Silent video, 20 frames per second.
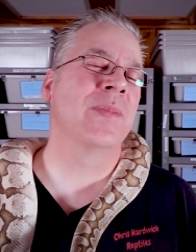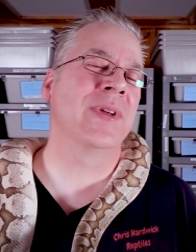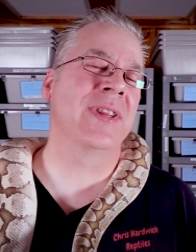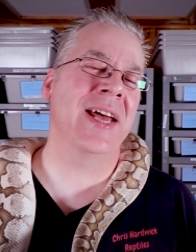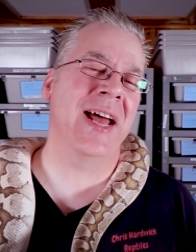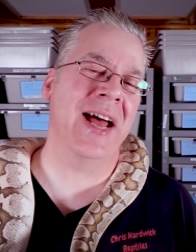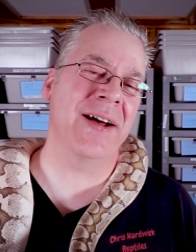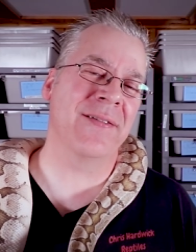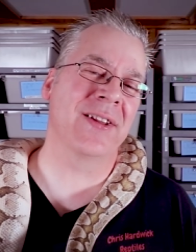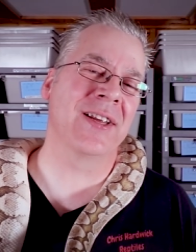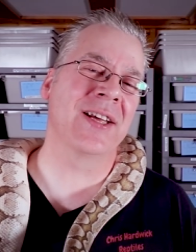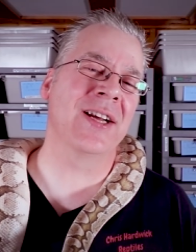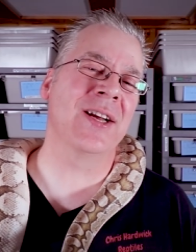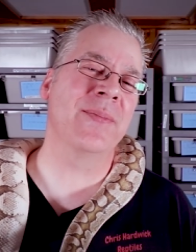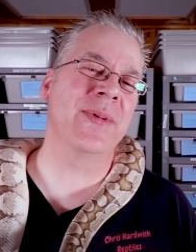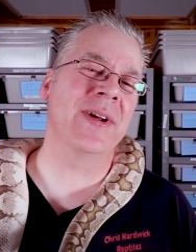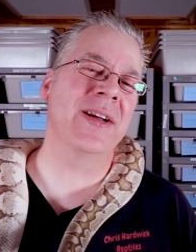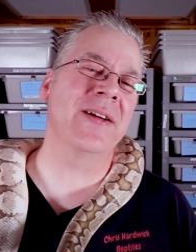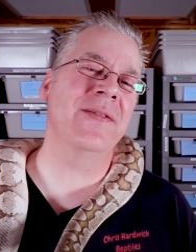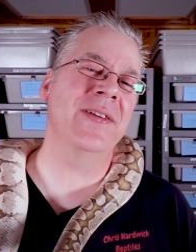but they have a
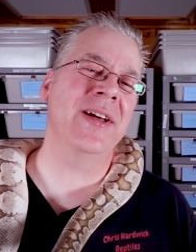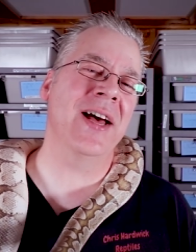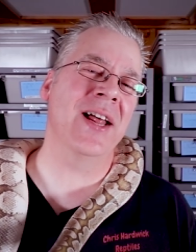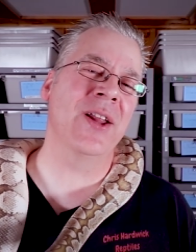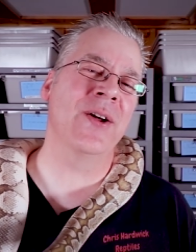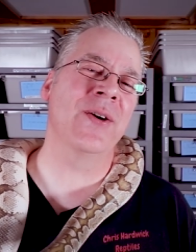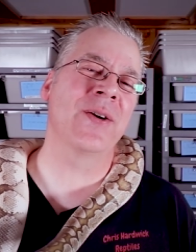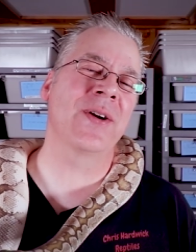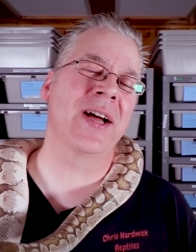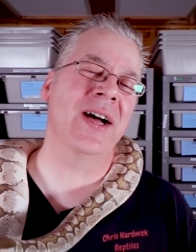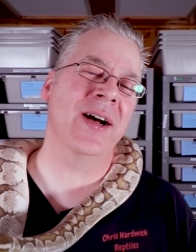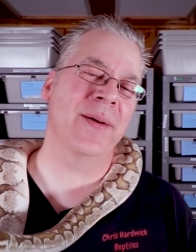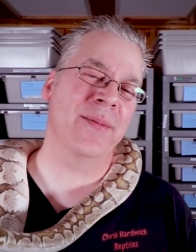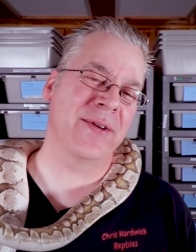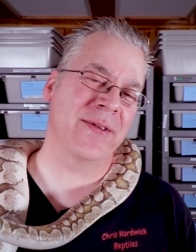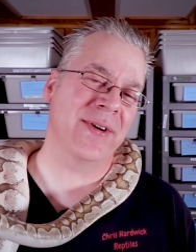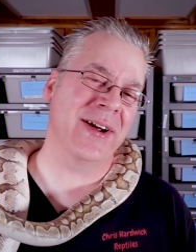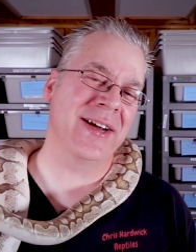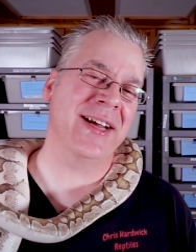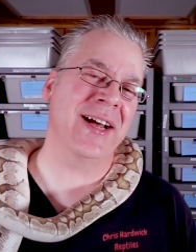little bit of yellow
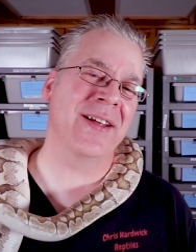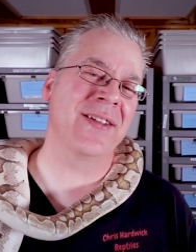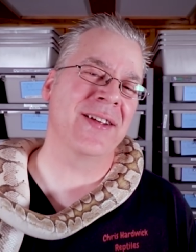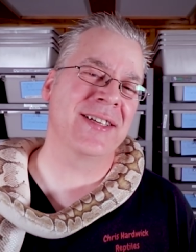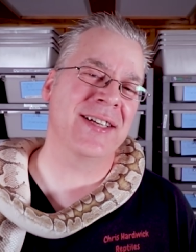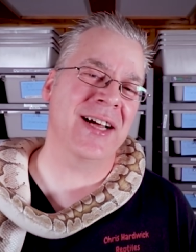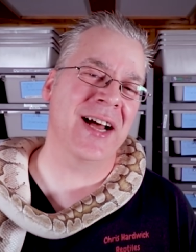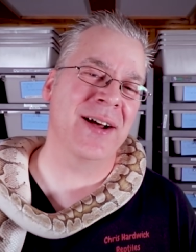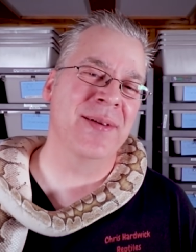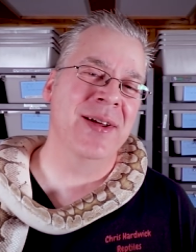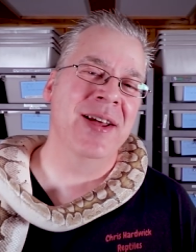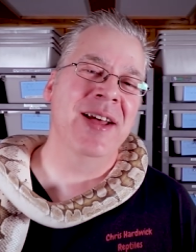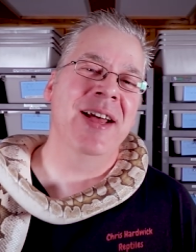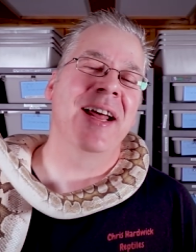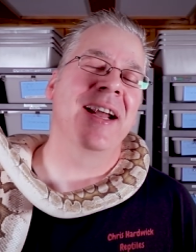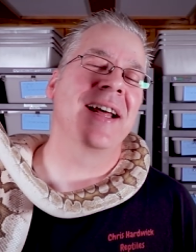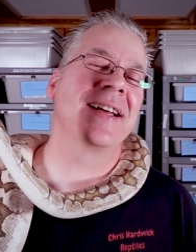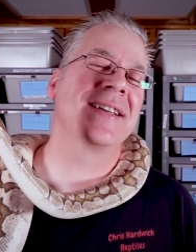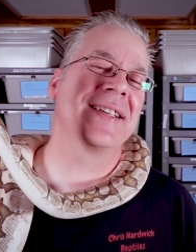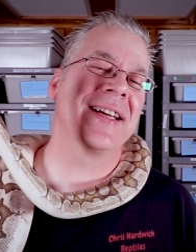coming right down the top.
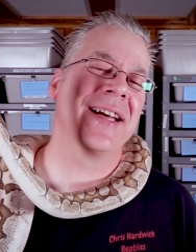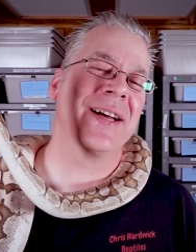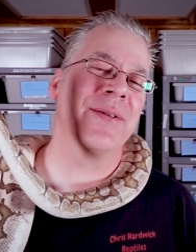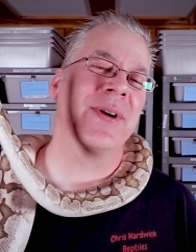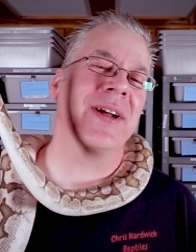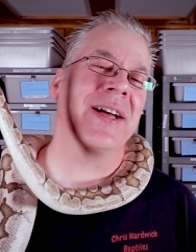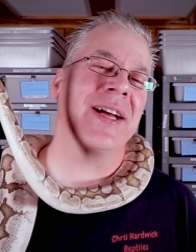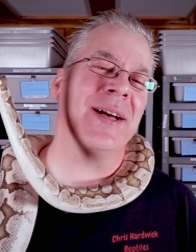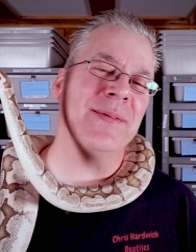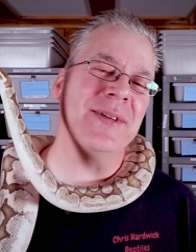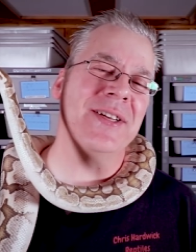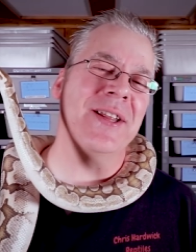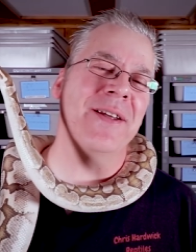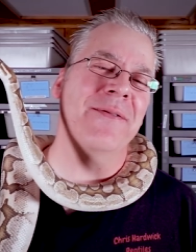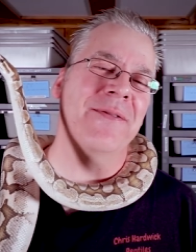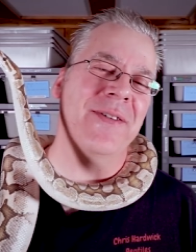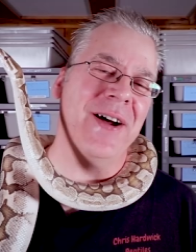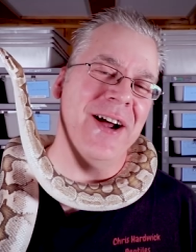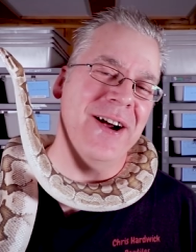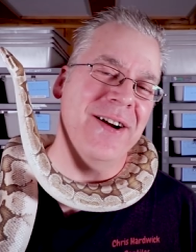And I say when it comes to
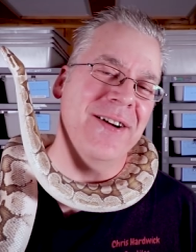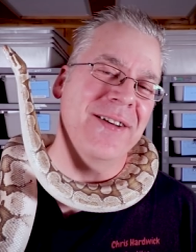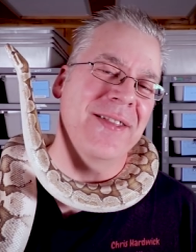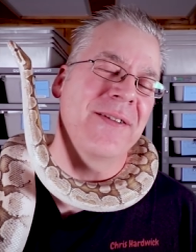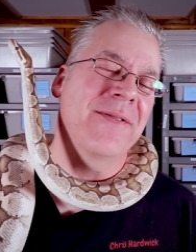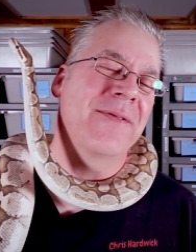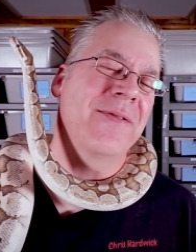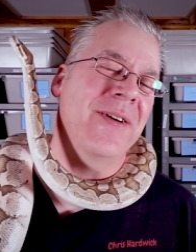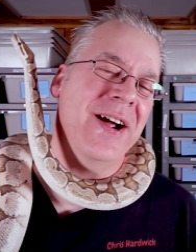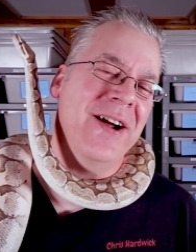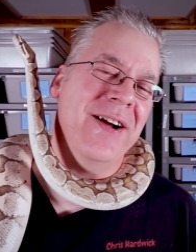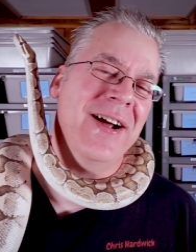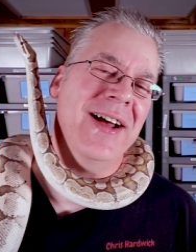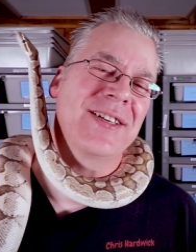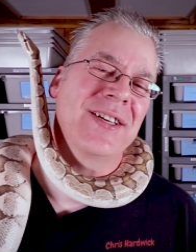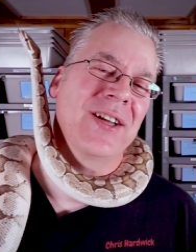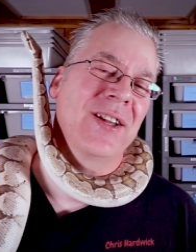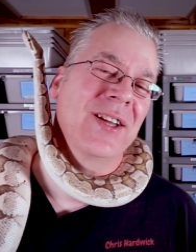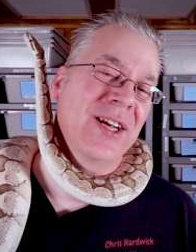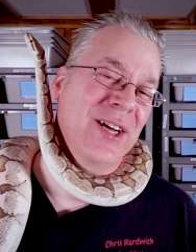the fire, the fire
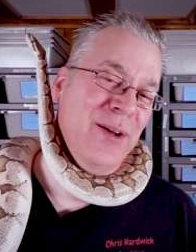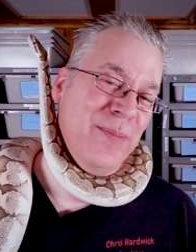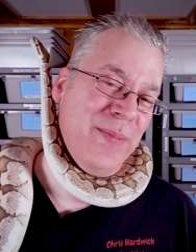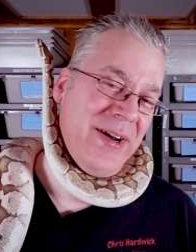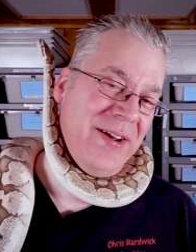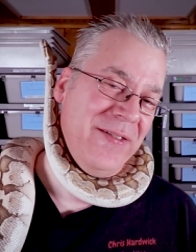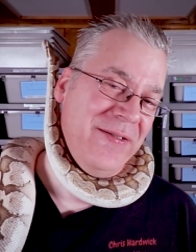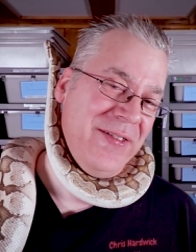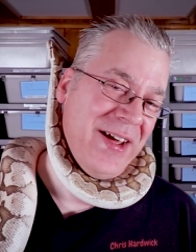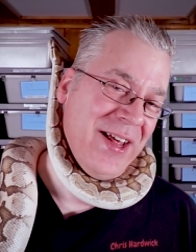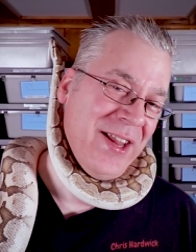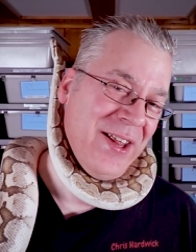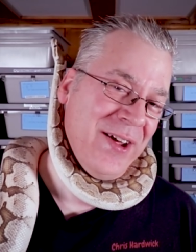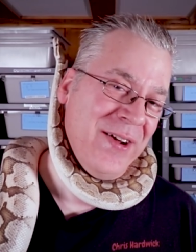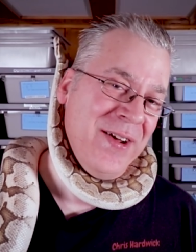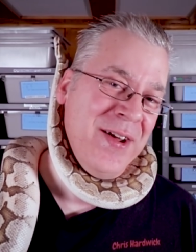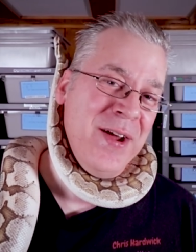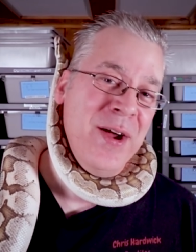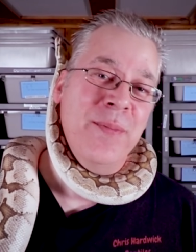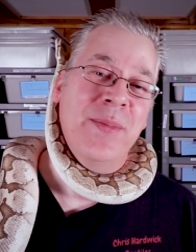has a little bit of
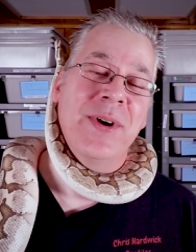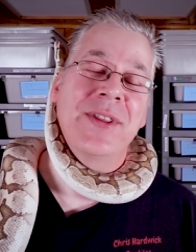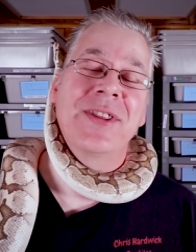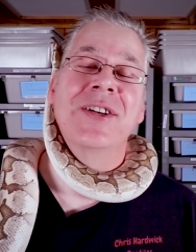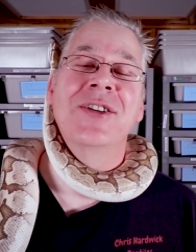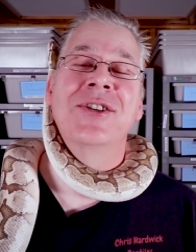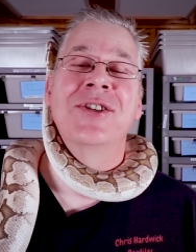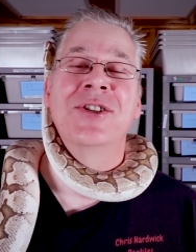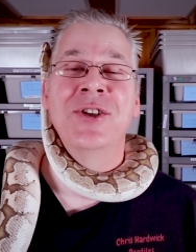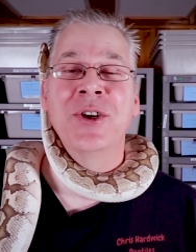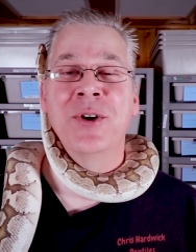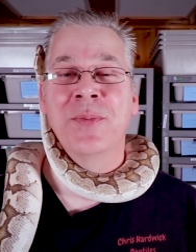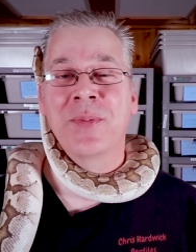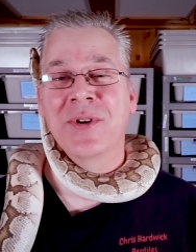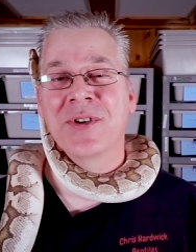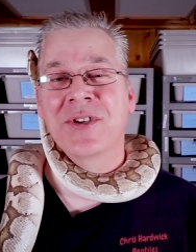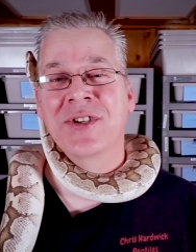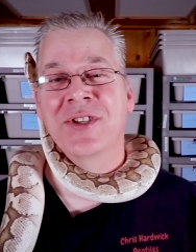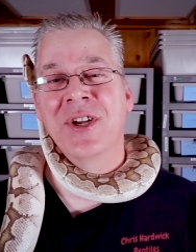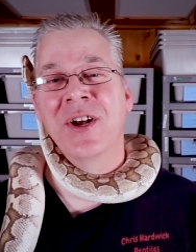yellow, but the
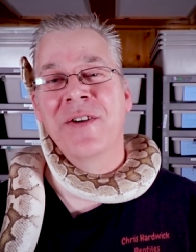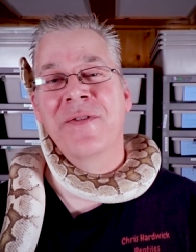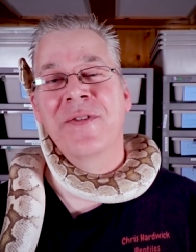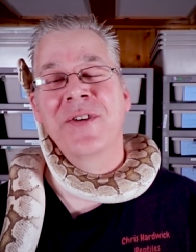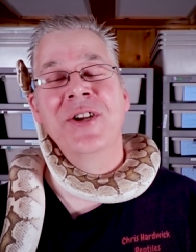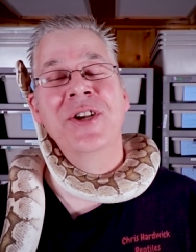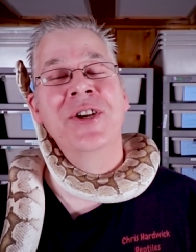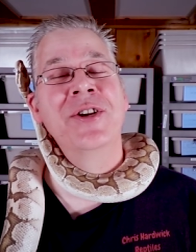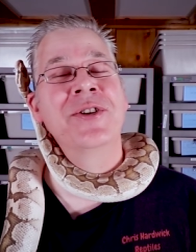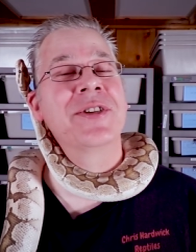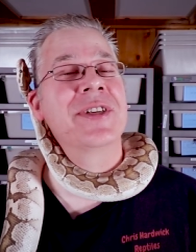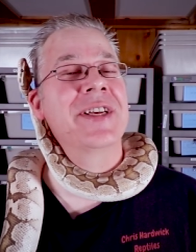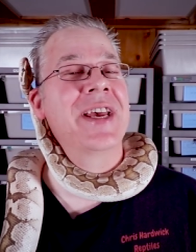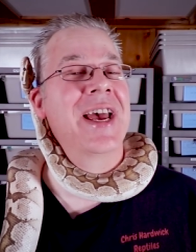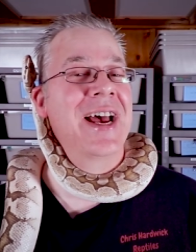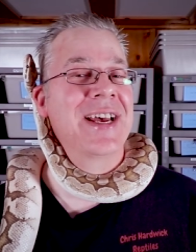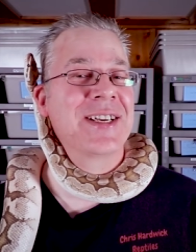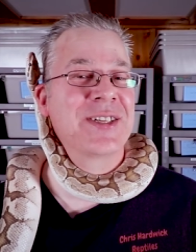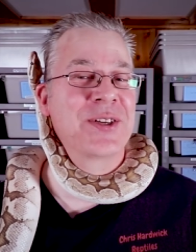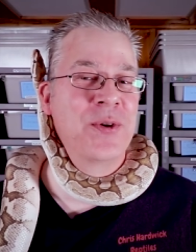super sulfur usually
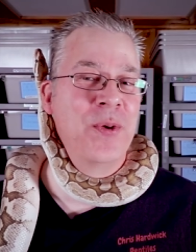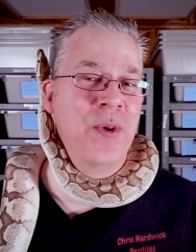has